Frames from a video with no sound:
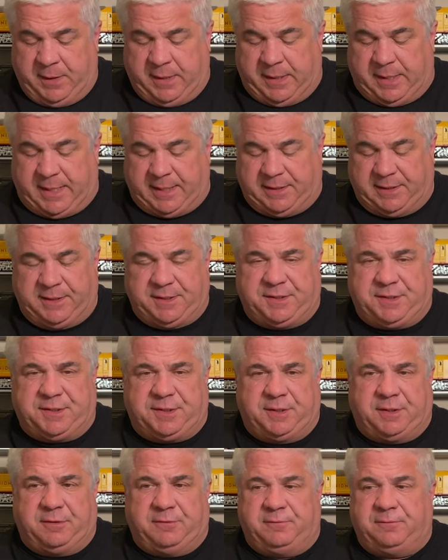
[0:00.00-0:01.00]
at least
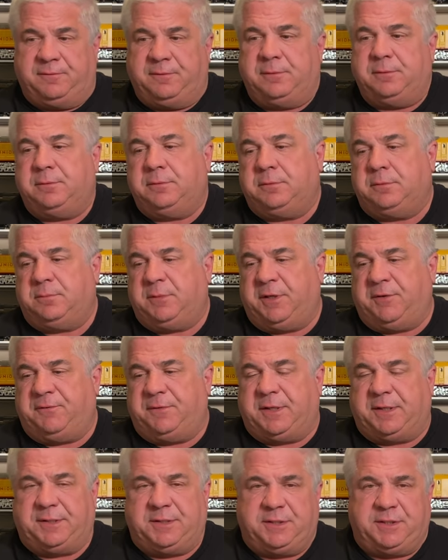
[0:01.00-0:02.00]
of, if
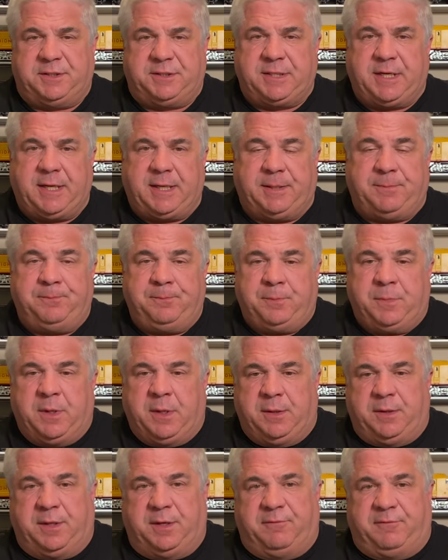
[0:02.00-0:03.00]
not the design,
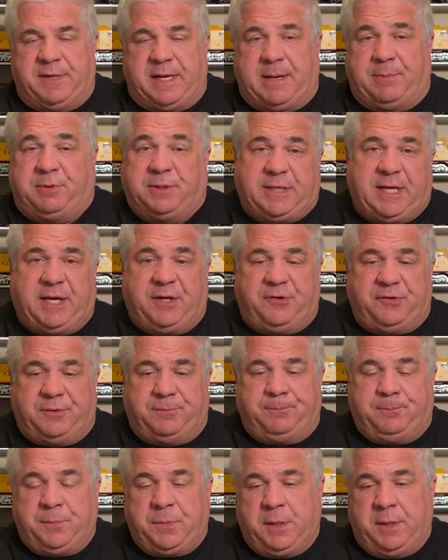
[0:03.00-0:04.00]
then of the
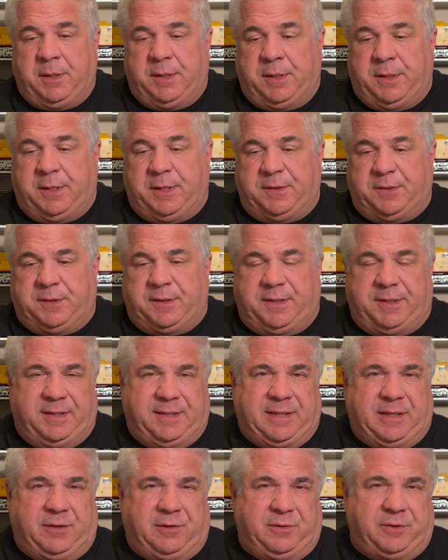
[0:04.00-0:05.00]
application. And I think
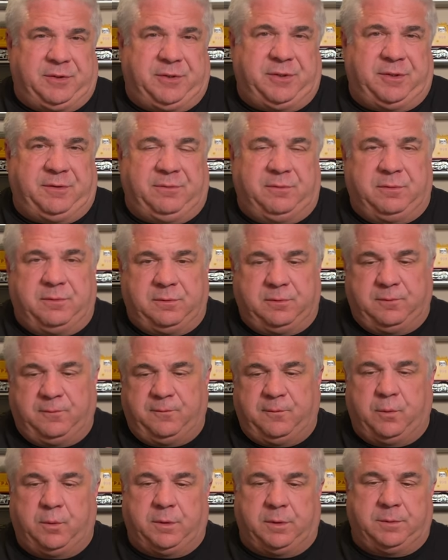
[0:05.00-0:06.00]
that'll look good
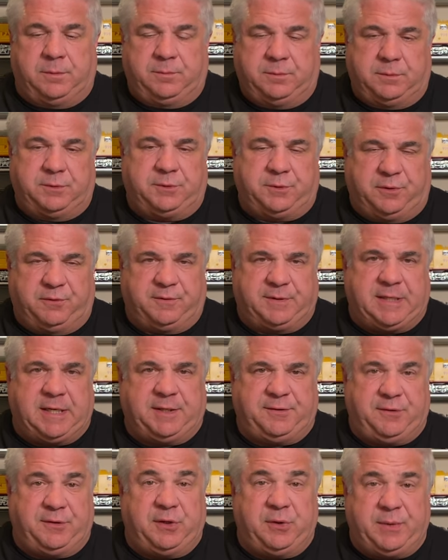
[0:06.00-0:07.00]
for sort of
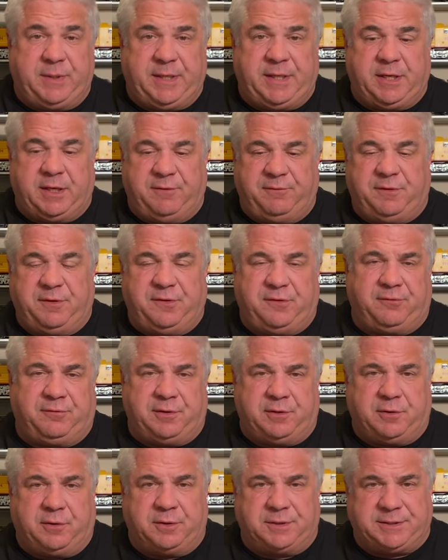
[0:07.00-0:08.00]
continuity of these three
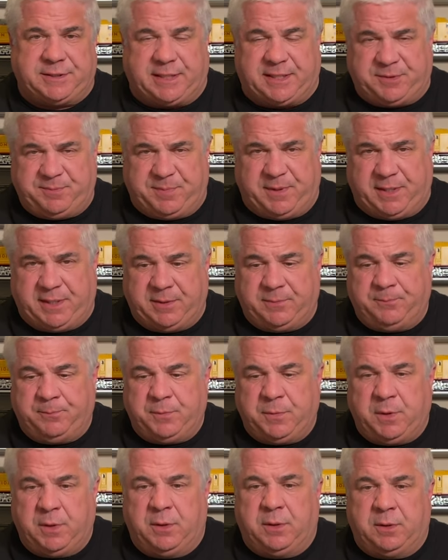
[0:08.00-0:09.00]
cars as being
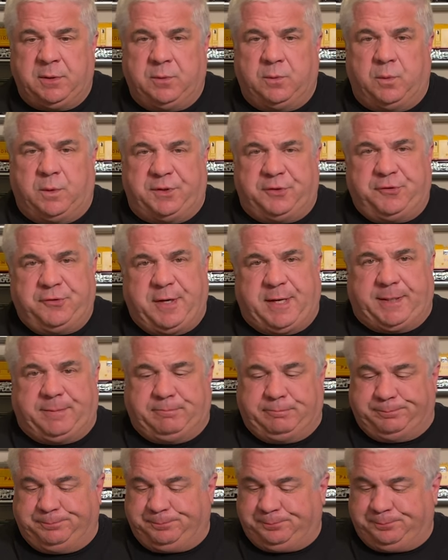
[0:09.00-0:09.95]
one train.